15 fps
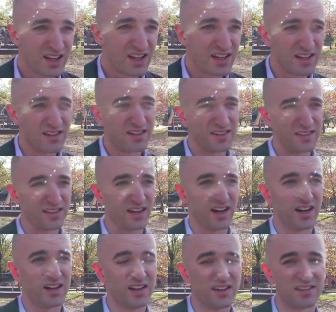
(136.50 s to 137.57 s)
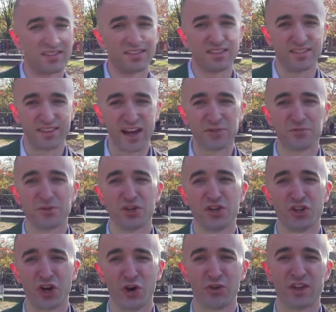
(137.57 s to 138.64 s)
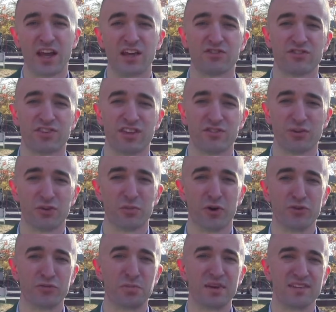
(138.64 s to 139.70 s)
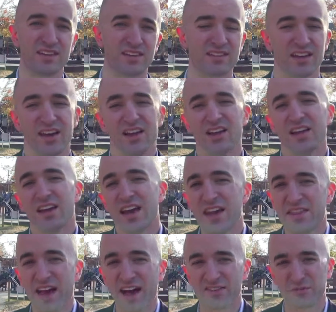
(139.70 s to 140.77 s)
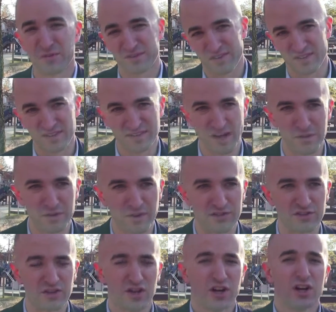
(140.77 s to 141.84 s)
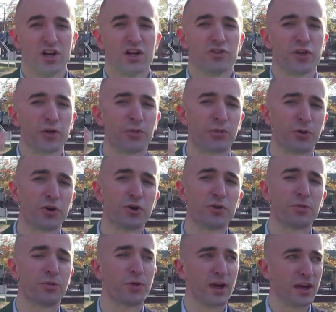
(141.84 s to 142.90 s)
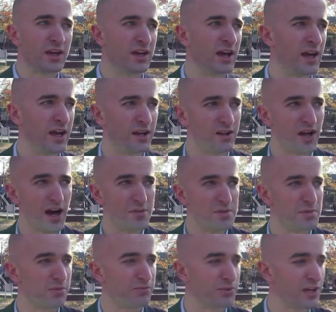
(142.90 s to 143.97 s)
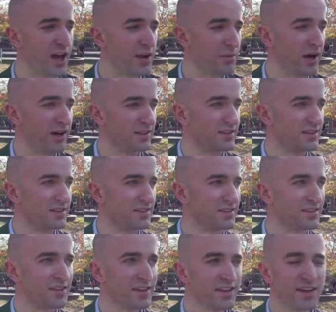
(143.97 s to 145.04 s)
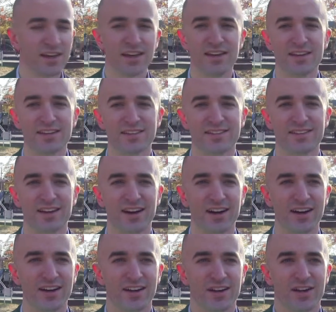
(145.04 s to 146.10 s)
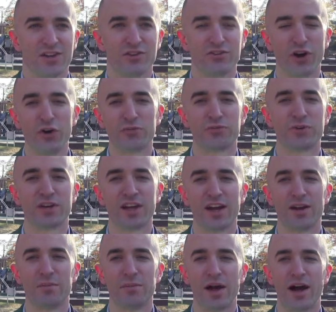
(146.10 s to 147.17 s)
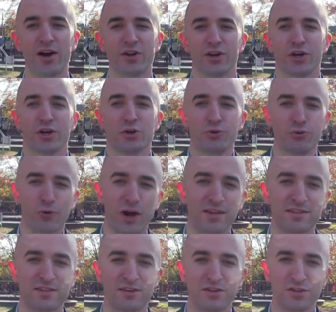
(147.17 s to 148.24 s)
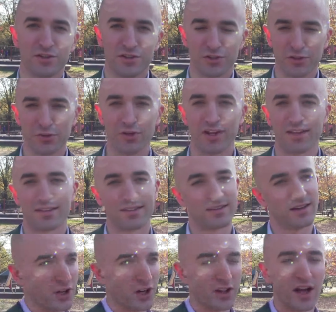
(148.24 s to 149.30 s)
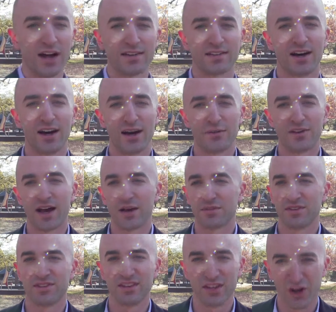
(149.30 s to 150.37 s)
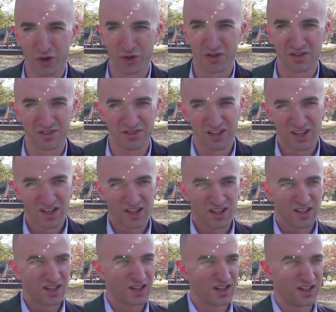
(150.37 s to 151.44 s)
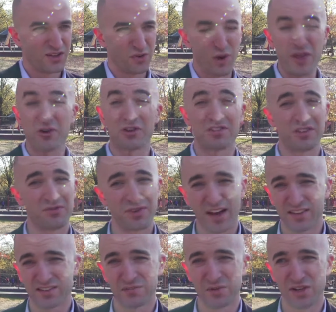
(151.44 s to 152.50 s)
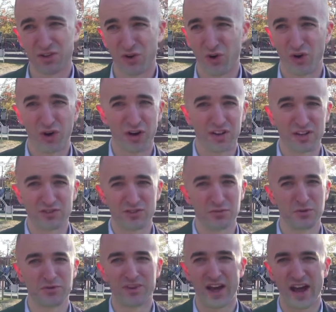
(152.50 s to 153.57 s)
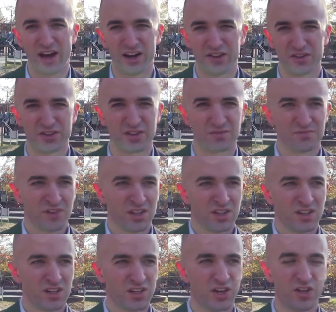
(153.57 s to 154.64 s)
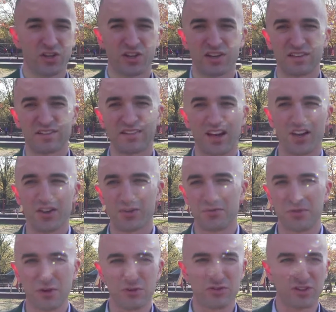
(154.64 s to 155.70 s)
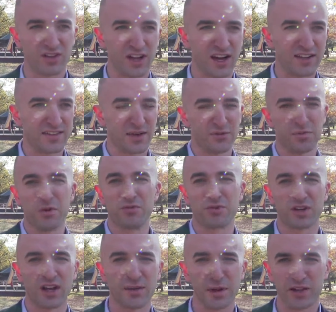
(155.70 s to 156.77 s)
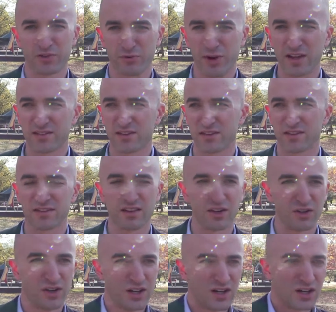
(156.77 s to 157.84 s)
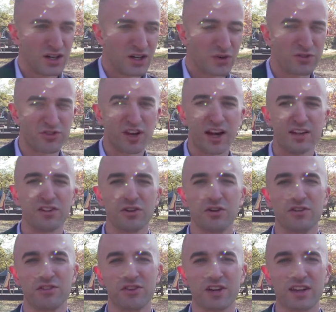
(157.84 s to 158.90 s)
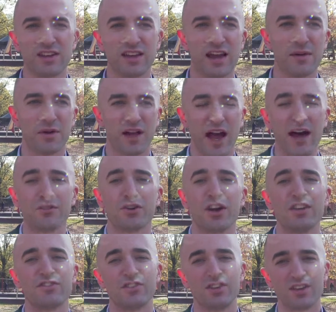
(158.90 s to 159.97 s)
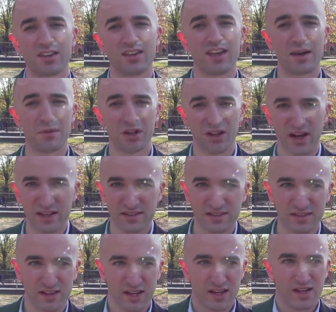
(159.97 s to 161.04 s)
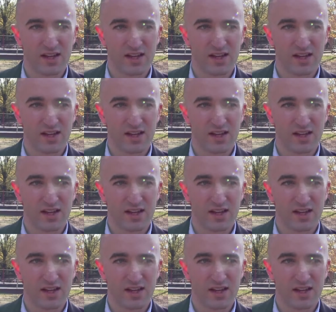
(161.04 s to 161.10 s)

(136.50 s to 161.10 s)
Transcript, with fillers: is uh, is to definitely know the agents that do the most business in that specific subdivision. The third thing, and a lot of people forget about this, is uh, don't forget about rental units. You know, a lot of times absentee owners, uh, whether it's investment or they just moved out and they're, you know, looking to sell in the future, a lot of times people forget about the rentals. So what you gotta do is look in the M L S, have your agent look in the M L S